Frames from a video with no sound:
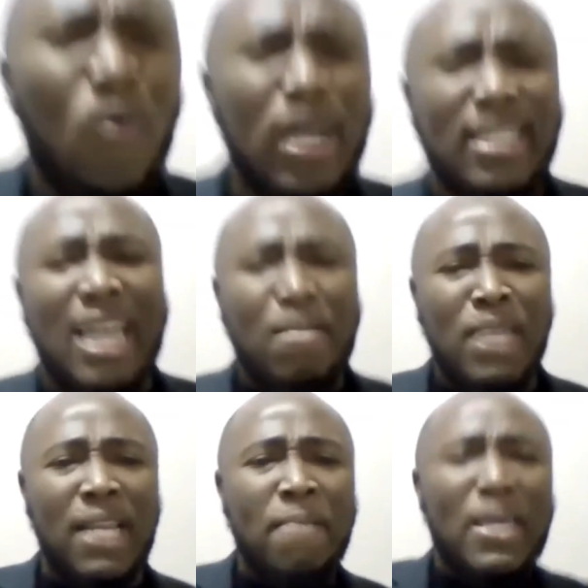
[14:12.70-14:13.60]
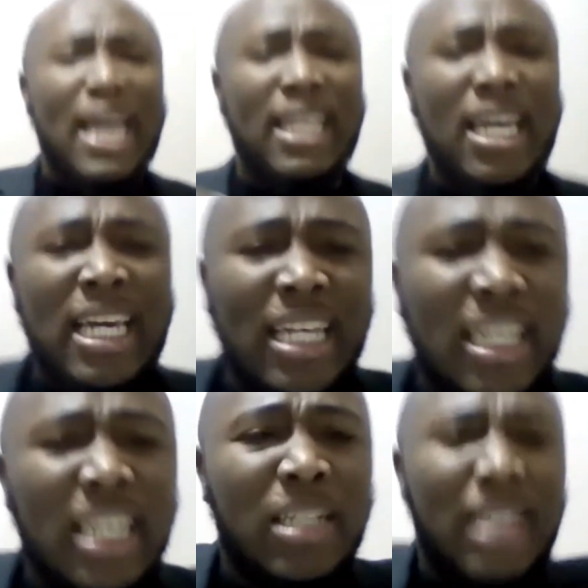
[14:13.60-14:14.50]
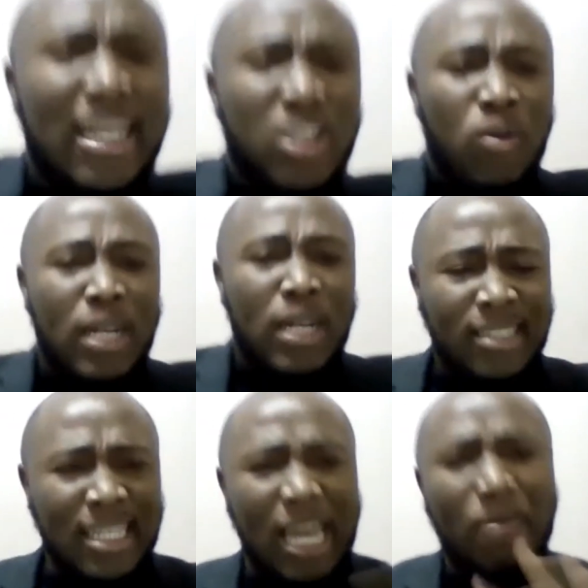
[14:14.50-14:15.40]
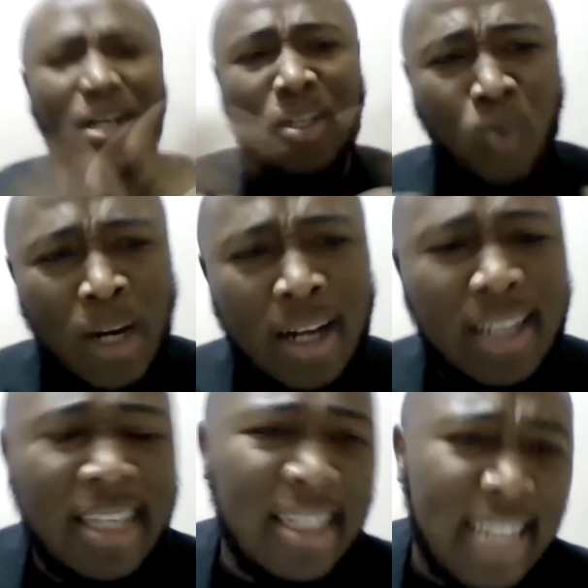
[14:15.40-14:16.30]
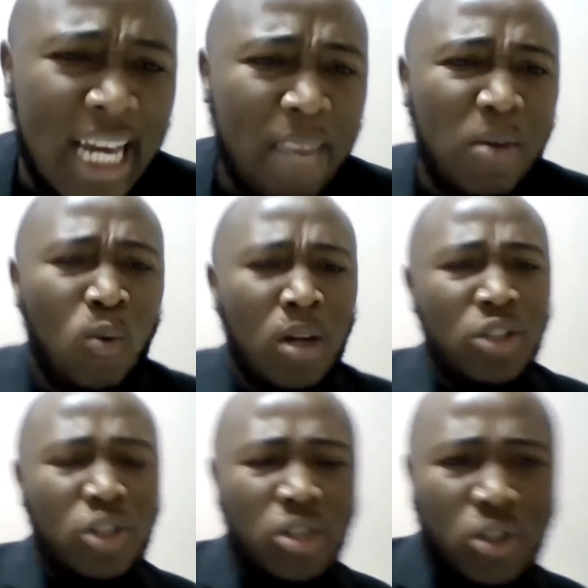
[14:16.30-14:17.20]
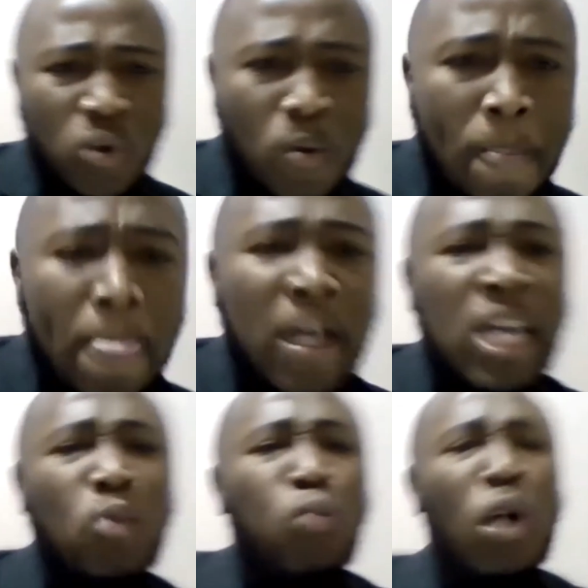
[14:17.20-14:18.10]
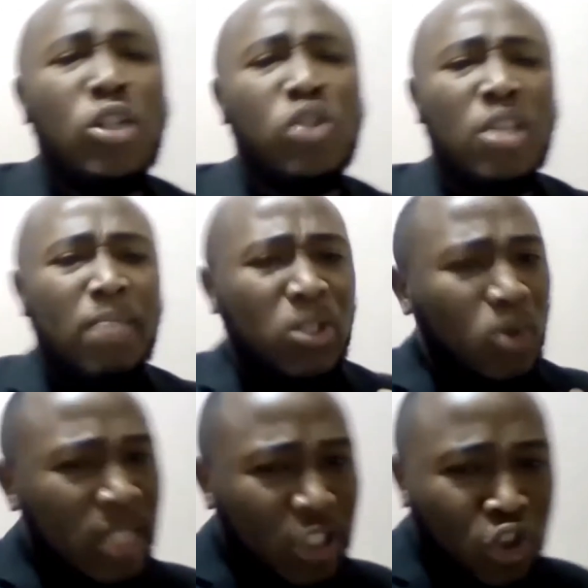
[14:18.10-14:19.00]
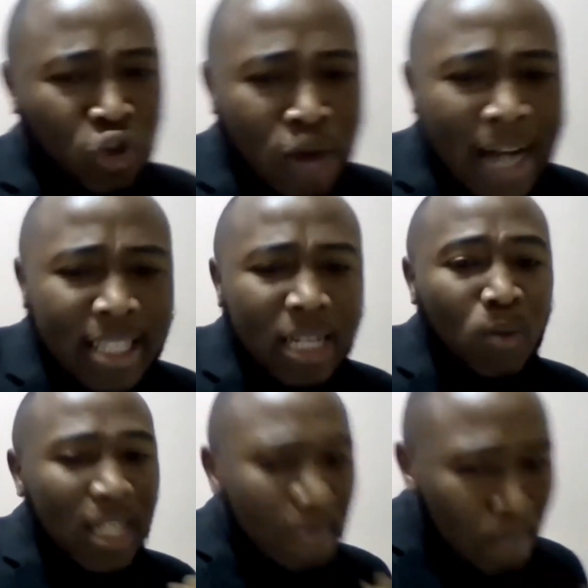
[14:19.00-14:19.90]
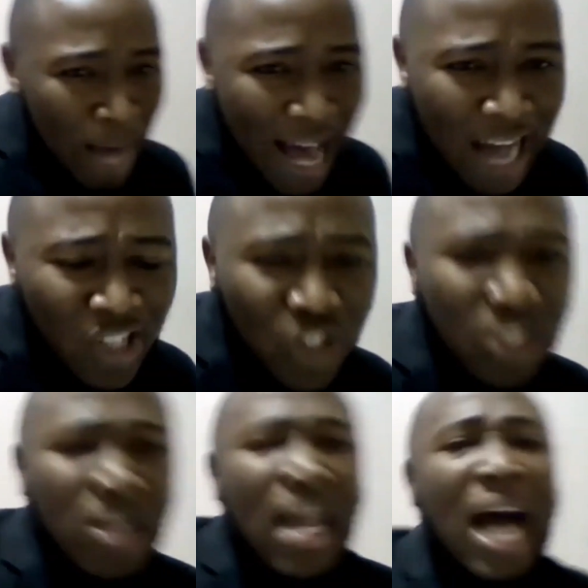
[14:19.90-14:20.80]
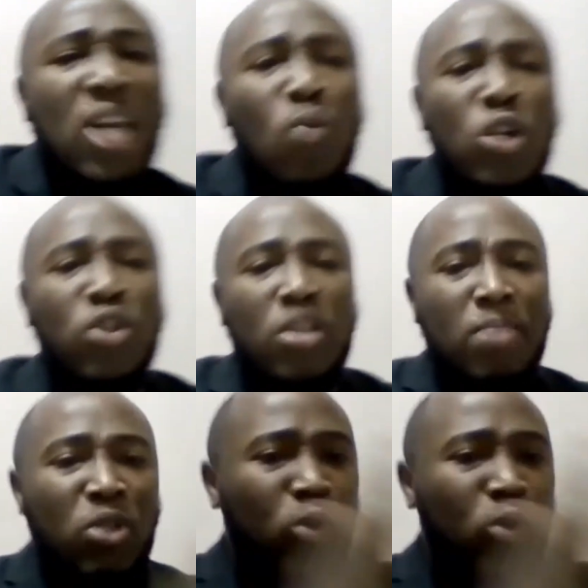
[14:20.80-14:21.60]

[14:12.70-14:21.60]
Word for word: what does that mean? It, he, he's literally saying, because one of the things the enemy wants you to do, he wants you to be so distracted with the past, and he wants you to be so